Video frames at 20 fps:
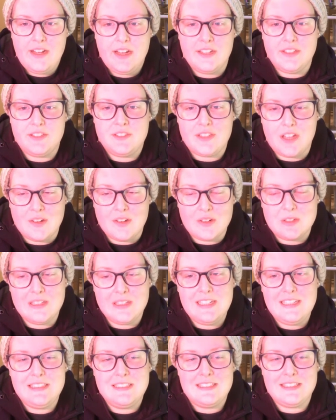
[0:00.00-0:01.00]
A
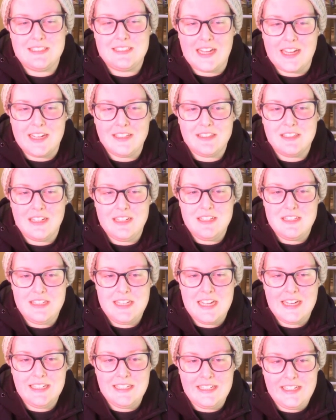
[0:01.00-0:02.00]
subtle and
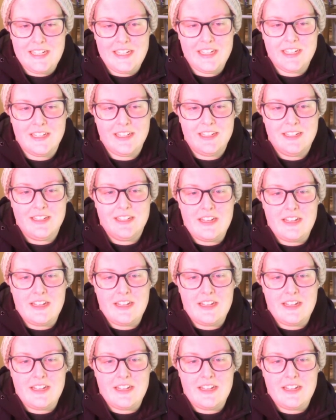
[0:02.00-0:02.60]
stylized technique,